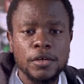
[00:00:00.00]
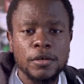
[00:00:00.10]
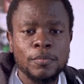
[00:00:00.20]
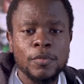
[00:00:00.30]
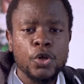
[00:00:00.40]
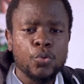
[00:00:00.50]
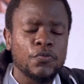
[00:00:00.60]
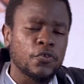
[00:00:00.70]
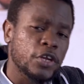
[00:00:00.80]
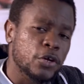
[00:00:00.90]
um,
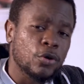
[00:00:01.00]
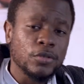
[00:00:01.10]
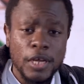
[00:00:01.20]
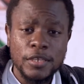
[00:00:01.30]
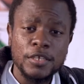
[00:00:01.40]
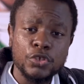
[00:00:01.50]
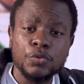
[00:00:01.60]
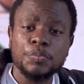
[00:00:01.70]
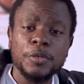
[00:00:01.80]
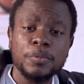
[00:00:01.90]
we've already contacted
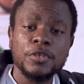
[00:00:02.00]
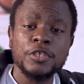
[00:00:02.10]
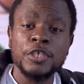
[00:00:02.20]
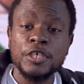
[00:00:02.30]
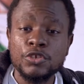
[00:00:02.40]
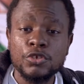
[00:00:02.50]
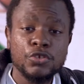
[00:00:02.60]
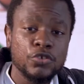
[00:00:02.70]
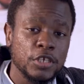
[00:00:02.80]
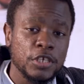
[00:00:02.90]
some people in the
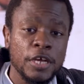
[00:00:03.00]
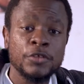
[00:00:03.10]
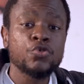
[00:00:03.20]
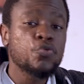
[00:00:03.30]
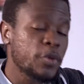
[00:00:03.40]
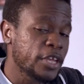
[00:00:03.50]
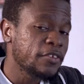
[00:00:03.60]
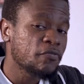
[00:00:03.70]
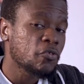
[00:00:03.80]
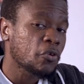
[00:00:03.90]
industry that you may
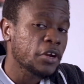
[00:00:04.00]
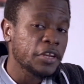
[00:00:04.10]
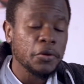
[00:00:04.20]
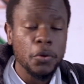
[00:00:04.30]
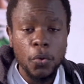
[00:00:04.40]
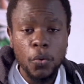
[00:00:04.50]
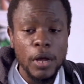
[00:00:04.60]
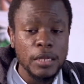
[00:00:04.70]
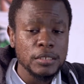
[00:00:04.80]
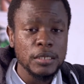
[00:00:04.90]
even already know,
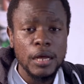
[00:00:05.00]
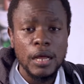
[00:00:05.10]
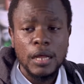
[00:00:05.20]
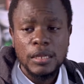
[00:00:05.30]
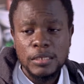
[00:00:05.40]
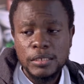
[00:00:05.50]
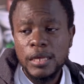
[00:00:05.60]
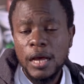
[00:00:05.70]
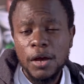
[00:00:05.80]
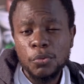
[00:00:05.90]
and uh,
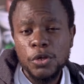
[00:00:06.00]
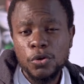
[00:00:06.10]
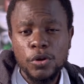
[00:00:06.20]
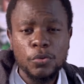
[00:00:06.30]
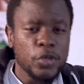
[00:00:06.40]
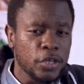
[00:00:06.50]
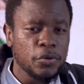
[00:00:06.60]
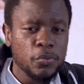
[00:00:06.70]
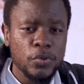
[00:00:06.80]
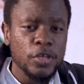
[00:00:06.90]
yeah, we could we,
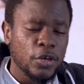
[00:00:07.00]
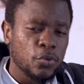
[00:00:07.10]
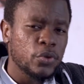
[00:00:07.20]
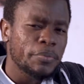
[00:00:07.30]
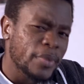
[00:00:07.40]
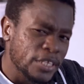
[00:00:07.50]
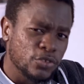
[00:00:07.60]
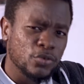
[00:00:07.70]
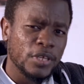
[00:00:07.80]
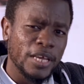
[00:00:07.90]
we, we meant
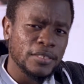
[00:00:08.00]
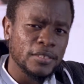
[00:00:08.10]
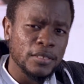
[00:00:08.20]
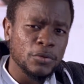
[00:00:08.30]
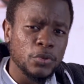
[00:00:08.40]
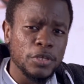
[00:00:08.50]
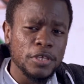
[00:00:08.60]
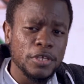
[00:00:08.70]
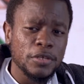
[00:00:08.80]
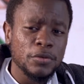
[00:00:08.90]
to get we
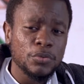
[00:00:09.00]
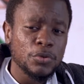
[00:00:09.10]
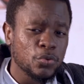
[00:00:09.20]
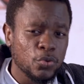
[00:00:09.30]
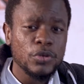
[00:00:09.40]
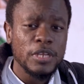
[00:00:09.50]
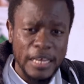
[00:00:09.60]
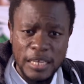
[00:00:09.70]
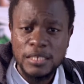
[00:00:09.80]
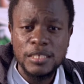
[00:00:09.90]
we could
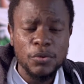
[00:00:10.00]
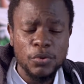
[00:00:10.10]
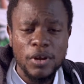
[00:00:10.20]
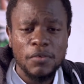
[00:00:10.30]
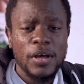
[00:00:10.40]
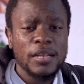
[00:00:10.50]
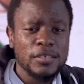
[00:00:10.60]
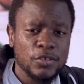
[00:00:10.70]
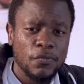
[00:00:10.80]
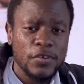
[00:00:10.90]
like I said we could have had
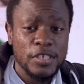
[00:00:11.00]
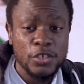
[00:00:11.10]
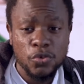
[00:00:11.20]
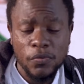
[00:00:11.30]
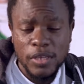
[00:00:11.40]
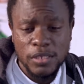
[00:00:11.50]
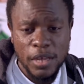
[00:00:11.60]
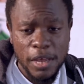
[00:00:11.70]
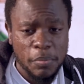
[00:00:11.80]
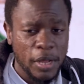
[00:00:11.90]
this conversation over
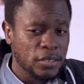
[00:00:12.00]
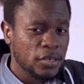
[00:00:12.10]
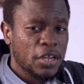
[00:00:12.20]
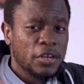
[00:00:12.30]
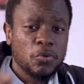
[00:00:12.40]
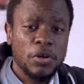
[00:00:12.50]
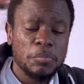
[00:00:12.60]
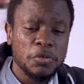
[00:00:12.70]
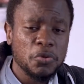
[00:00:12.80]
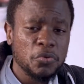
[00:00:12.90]
Skype and there would
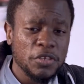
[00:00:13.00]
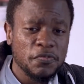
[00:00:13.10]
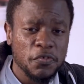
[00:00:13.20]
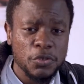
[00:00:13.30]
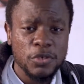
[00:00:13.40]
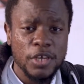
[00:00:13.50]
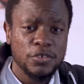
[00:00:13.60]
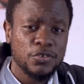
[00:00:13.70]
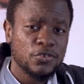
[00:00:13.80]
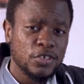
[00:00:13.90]
have been no need for you guys
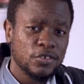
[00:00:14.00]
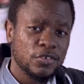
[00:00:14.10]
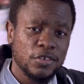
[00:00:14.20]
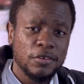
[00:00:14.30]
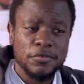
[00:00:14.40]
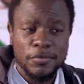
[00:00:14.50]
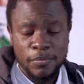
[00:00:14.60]
to stress yourself.